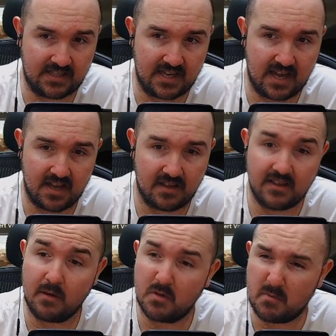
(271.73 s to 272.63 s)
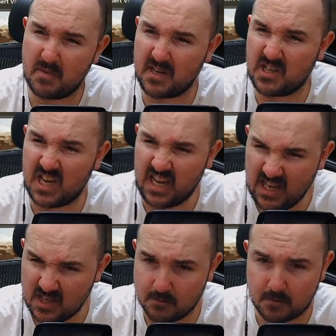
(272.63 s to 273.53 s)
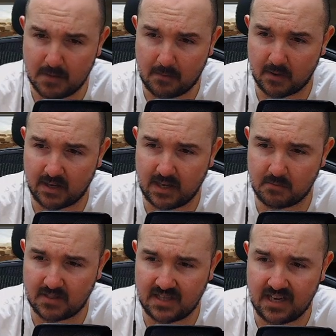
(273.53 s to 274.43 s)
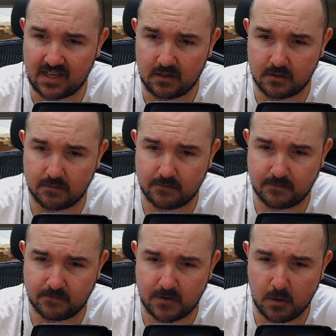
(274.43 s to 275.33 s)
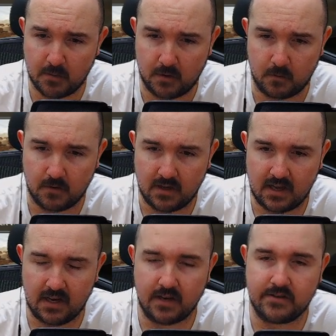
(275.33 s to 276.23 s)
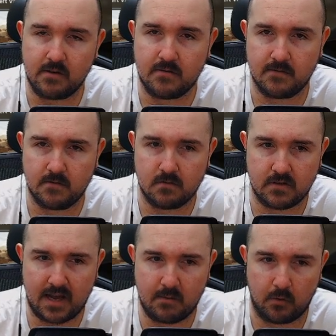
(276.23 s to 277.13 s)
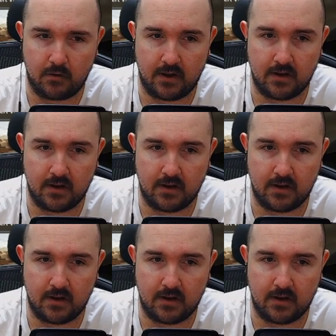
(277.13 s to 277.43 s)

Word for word: Uh, there was a big Egypt map I kept seeing. It looked phenomenal. Like Delta Force Land Warrior.